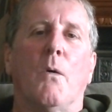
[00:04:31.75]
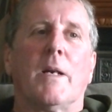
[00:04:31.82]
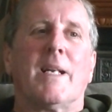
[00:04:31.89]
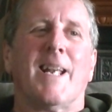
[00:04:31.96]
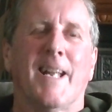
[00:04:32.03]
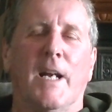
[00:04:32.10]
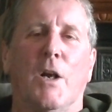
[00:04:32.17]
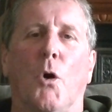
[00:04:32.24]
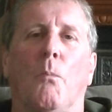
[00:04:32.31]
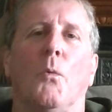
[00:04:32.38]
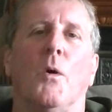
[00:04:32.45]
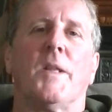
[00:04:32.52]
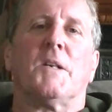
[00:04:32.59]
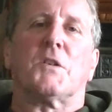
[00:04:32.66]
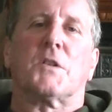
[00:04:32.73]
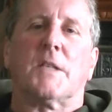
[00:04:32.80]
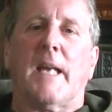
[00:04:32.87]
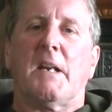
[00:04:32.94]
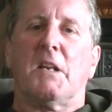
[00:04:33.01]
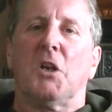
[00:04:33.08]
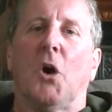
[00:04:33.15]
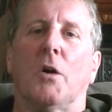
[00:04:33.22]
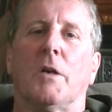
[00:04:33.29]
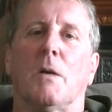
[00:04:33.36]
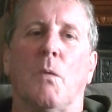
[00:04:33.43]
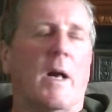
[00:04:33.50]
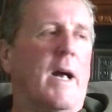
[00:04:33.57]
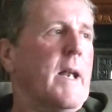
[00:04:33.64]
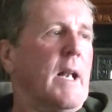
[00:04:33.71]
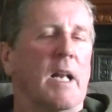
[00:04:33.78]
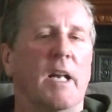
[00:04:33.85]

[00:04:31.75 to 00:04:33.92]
and link up with us, get it on, and we're going to